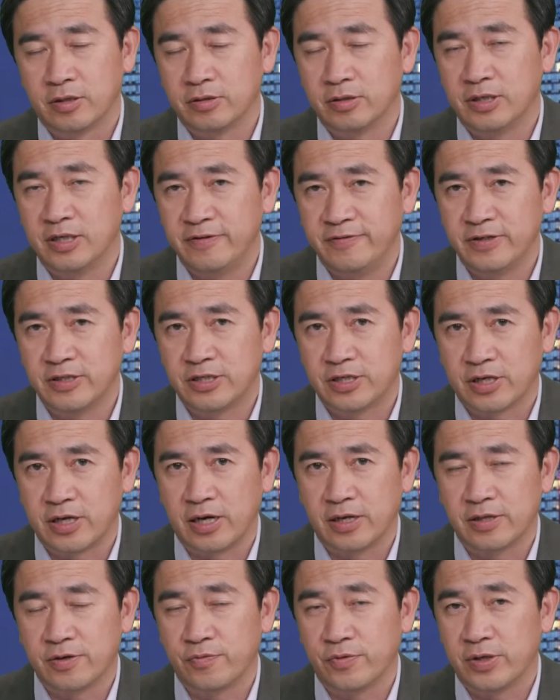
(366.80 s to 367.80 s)
living
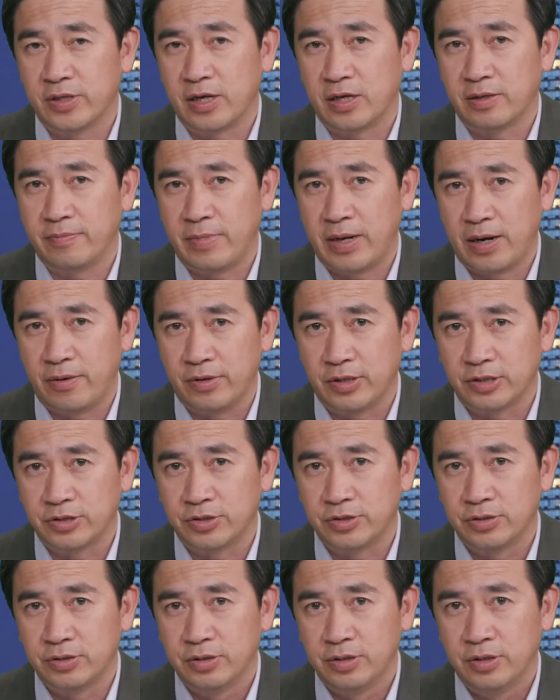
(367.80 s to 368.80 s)
together without
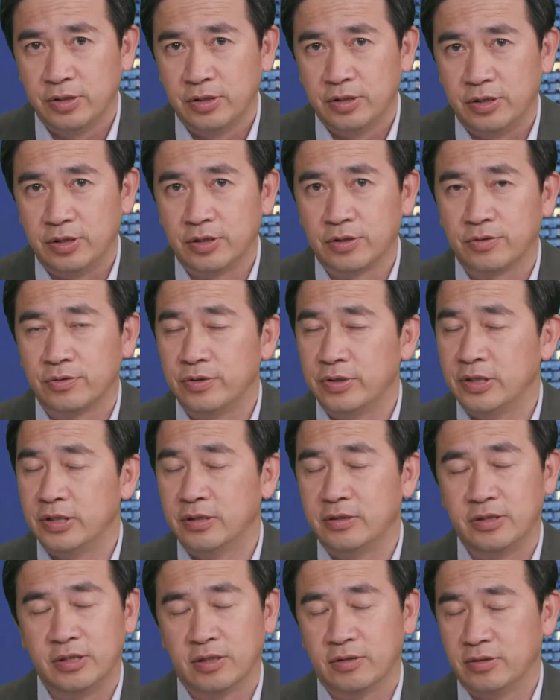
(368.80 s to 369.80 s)
marriage,
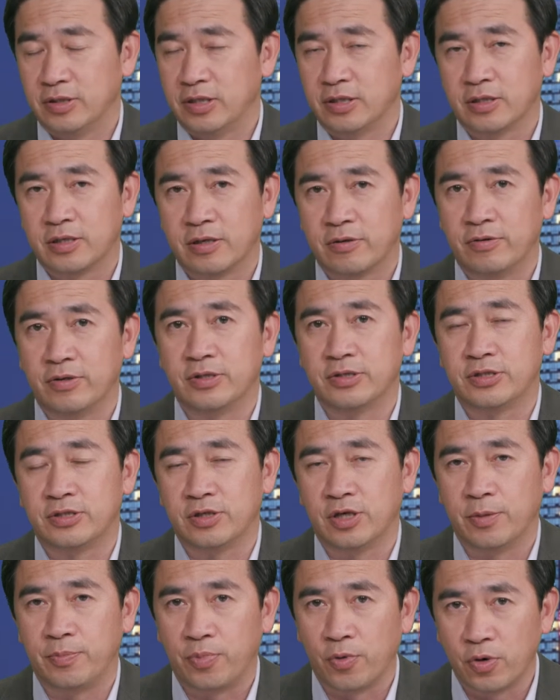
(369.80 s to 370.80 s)
encourage
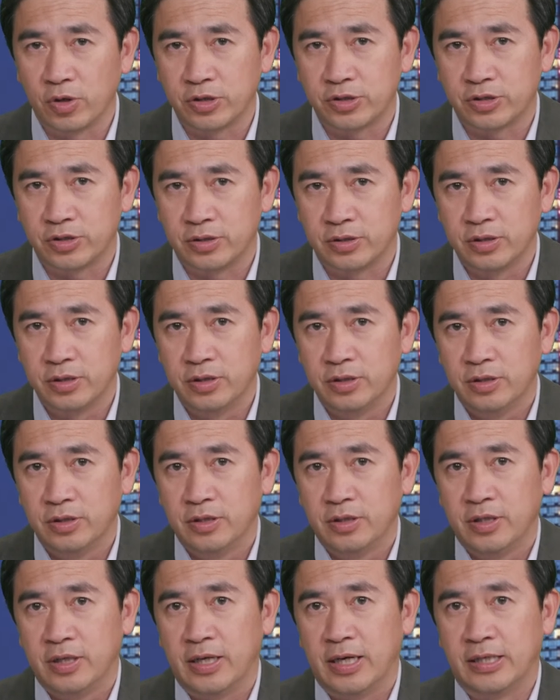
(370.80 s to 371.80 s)
abortion,
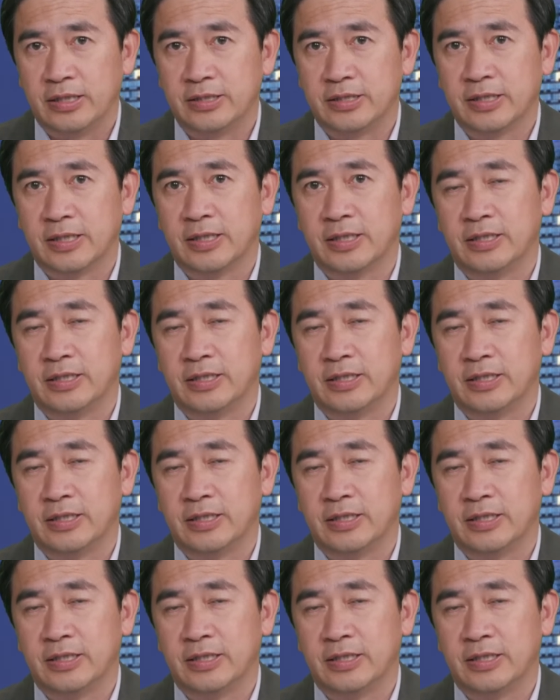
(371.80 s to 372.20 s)
and